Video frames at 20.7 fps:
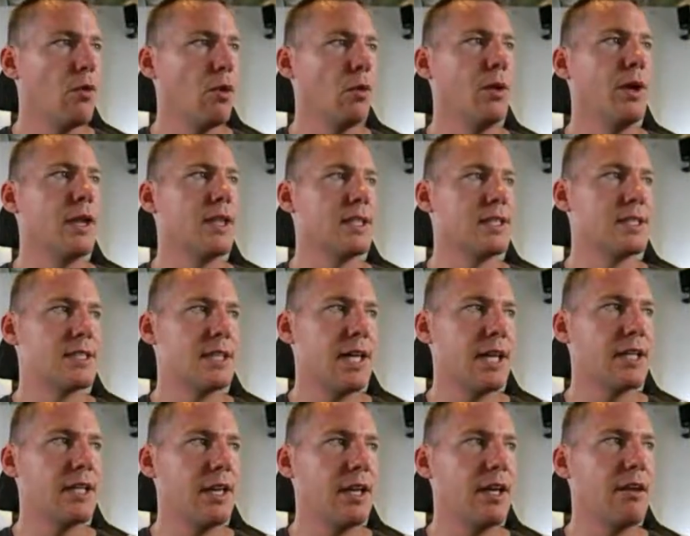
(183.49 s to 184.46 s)
Well, we can
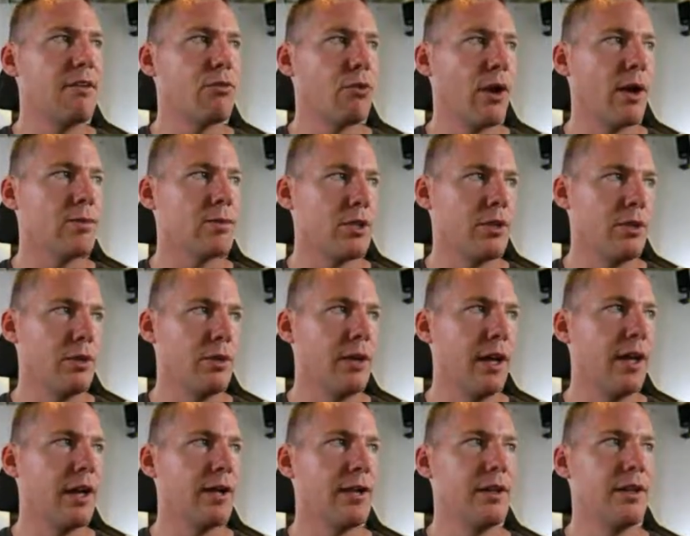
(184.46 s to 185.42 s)
set keyframes to do
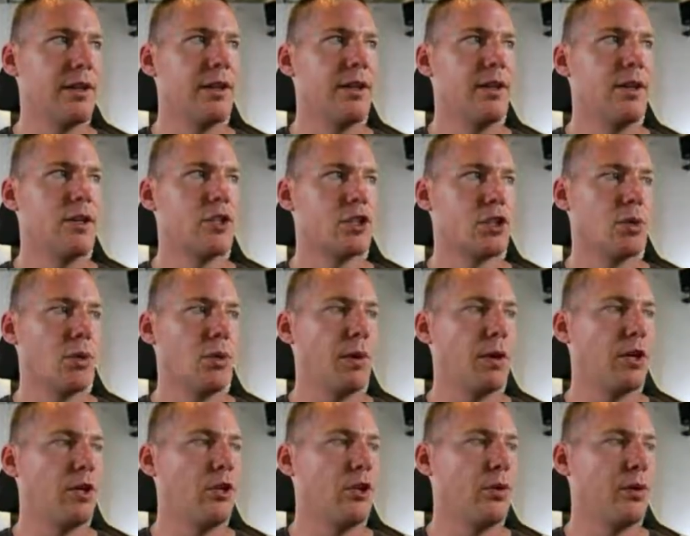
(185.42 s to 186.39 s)
that. So what
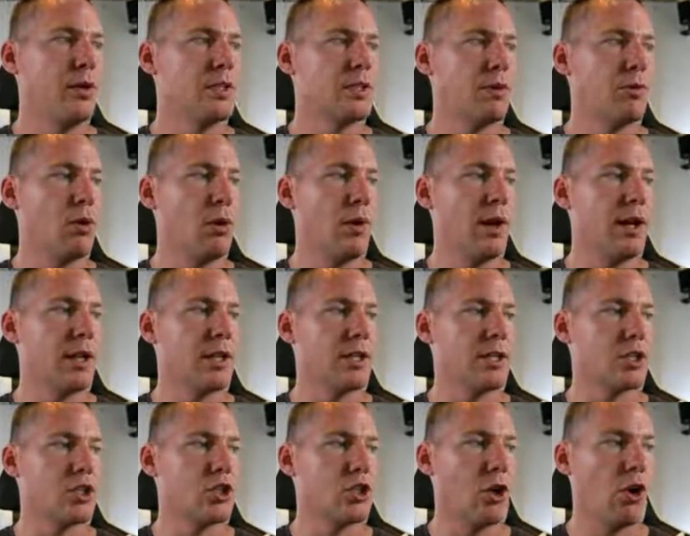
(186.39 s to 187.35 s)
we can do is, if we want it
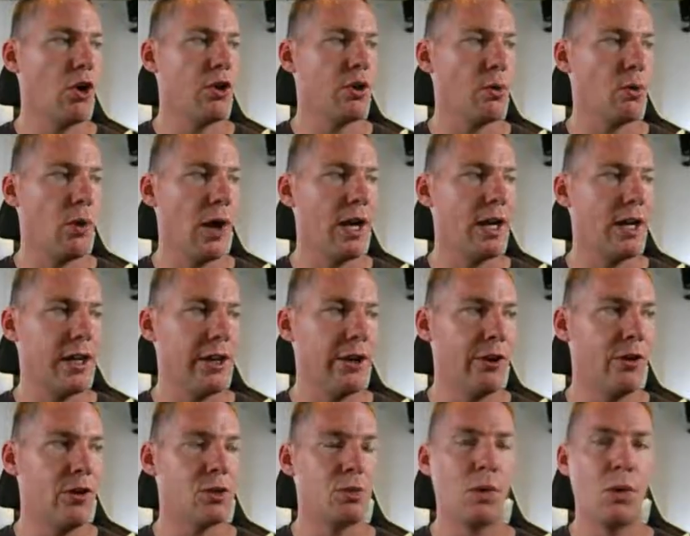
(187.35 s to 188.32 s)
to start right
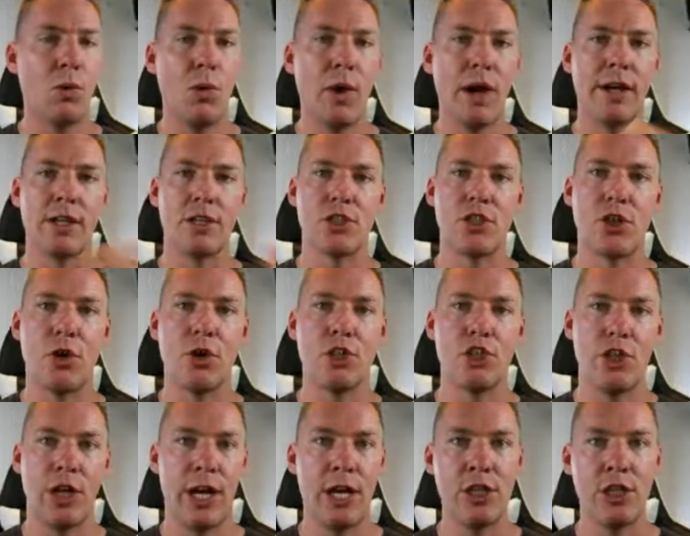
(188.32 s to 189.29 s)
here is where we want it to
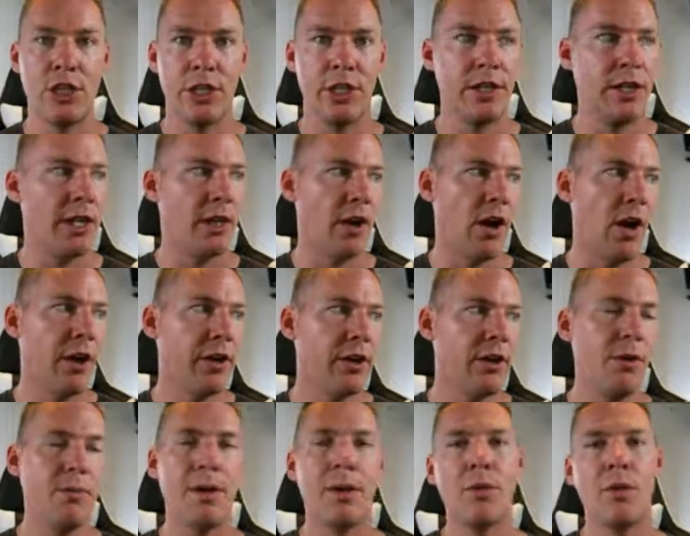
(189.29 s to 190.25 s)
start changing in
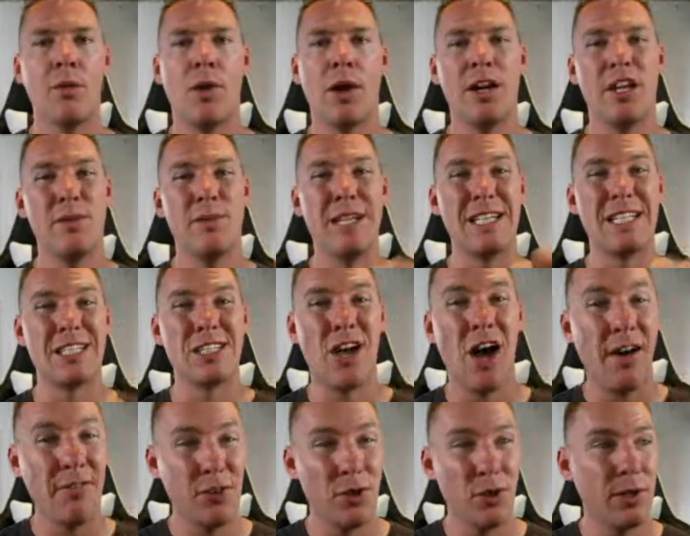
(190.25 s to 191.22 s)
audio. Maybe we want it to be
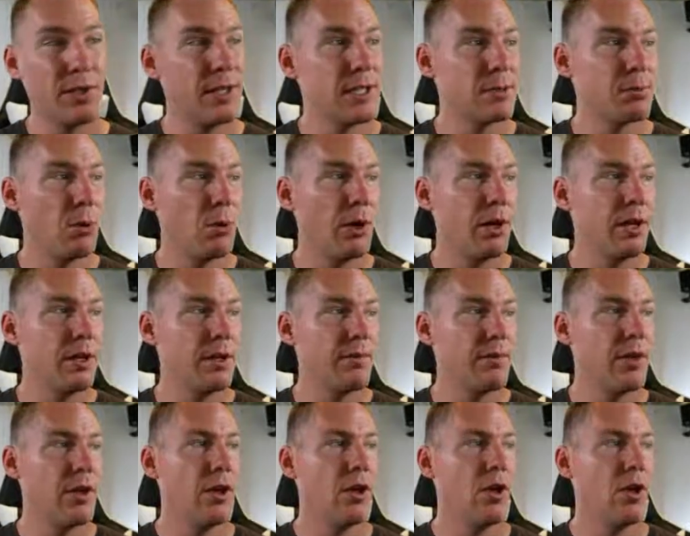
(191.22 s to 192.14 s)
softer at this point.